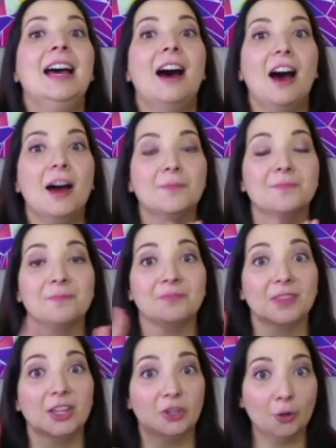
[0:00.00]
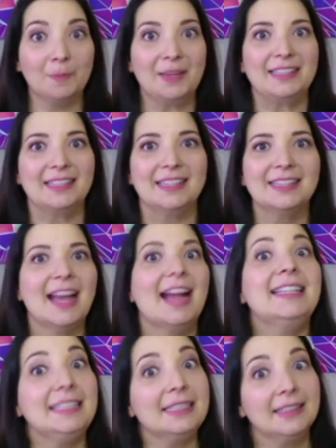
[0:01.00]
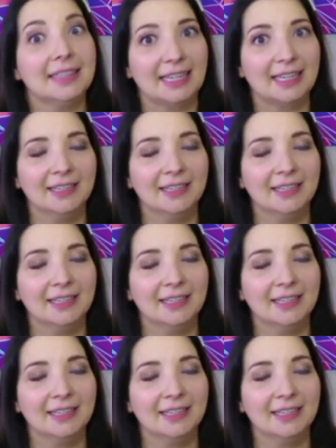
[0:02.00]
Um, your business ideally